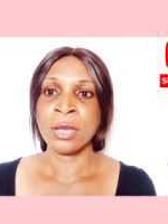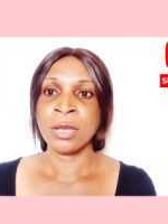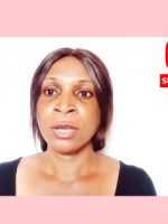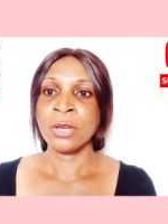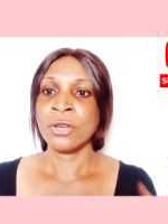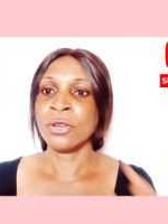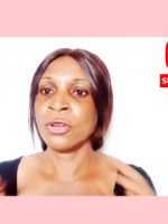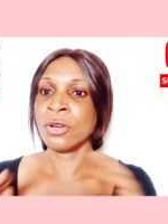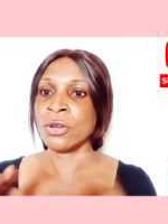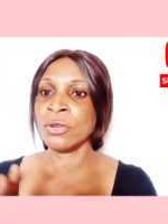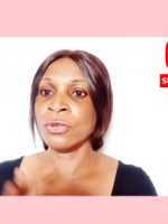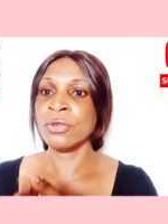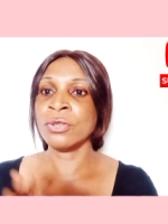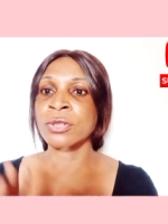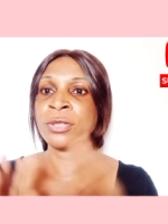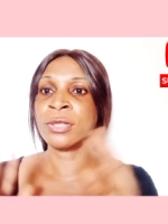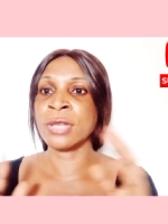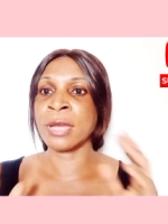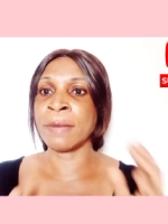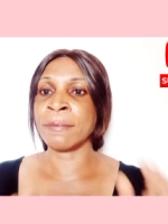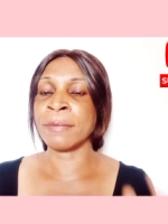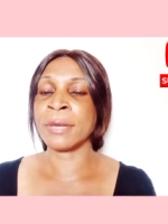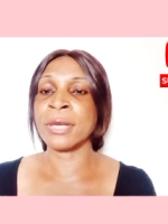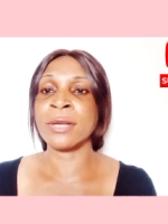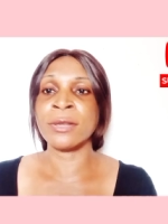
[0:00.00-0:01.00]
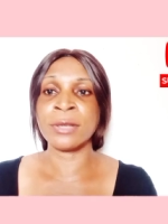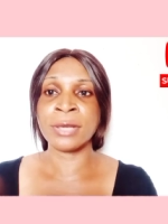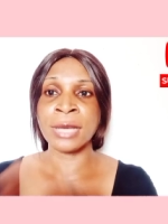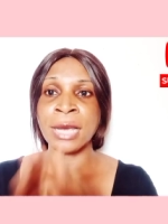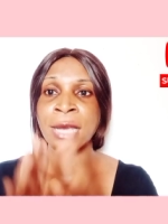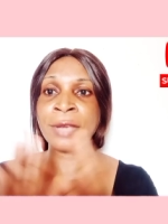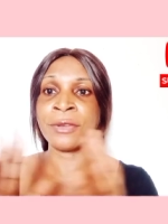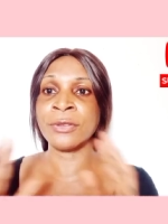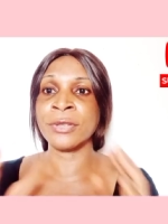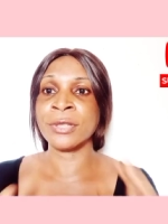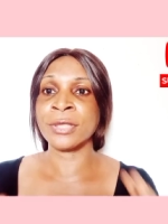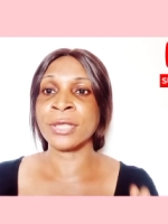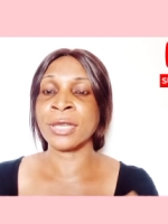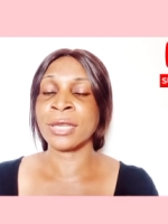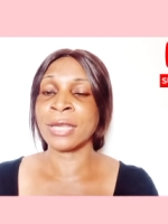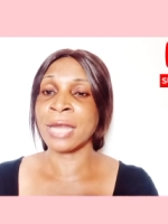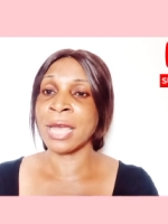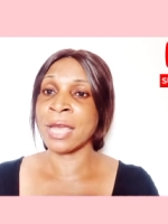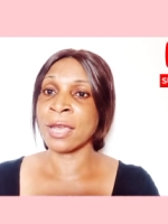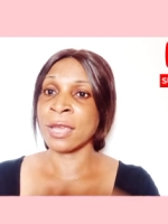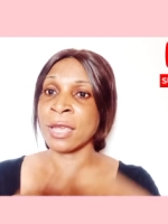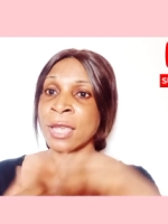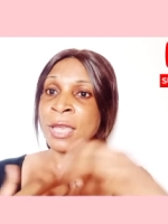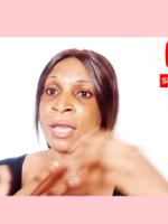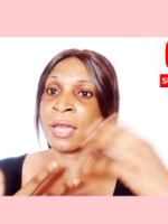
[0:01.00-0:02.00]
Don't use them daily. You can use it
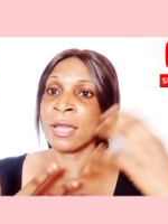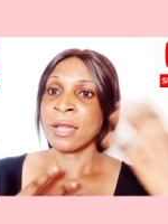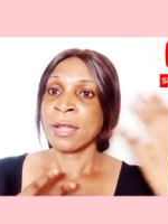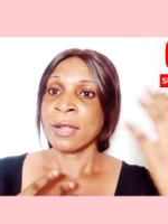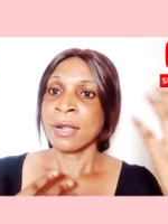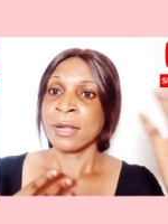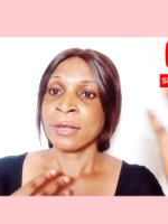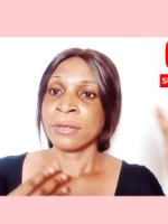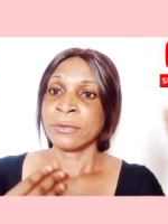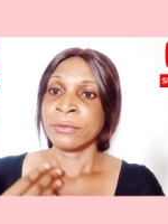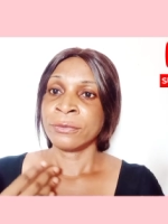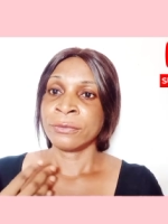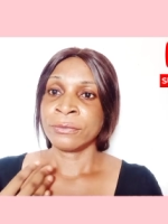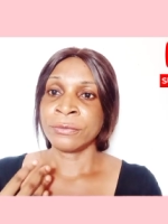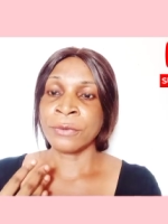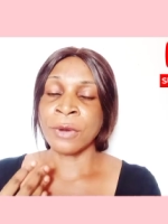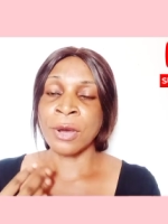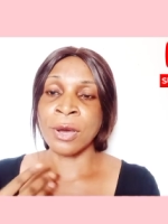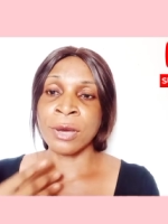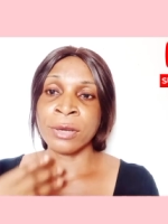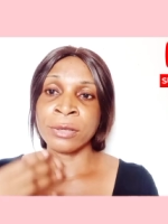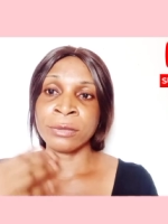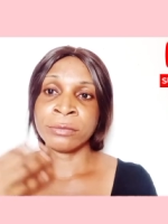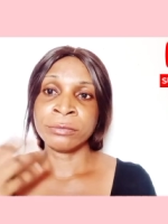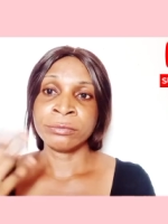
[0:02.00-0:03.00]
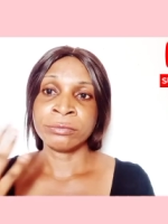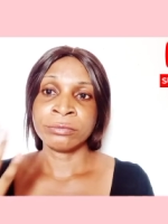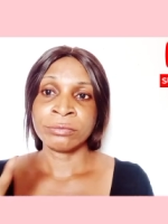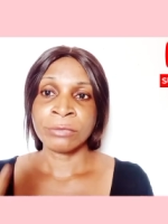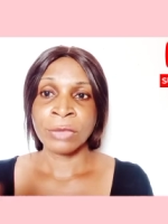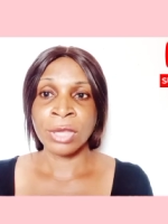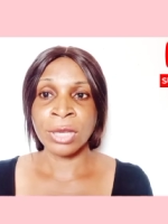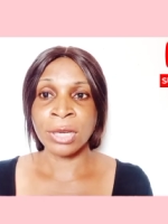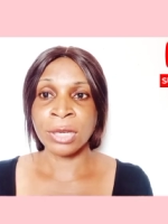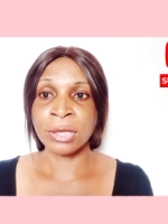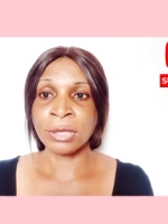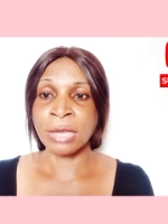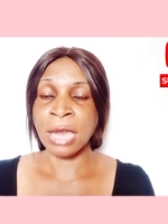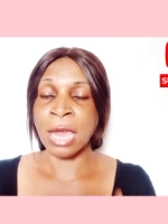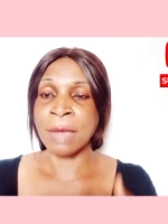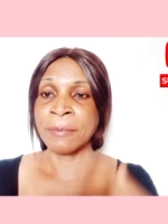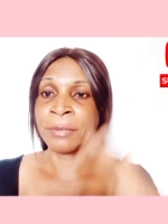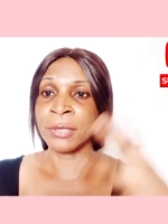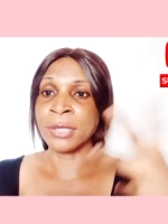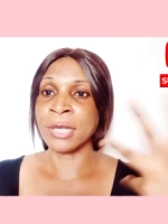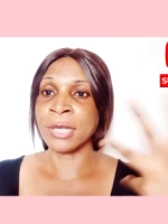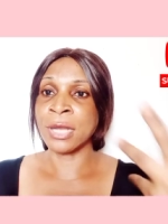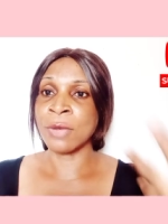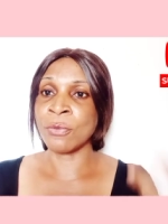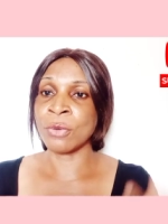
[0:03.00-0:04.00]
like four, three
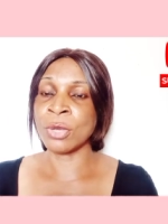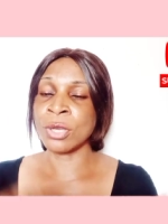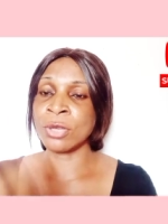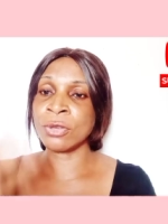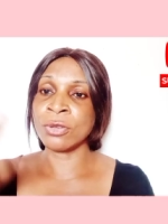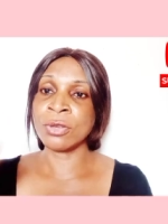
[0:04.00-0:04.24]
times in a week.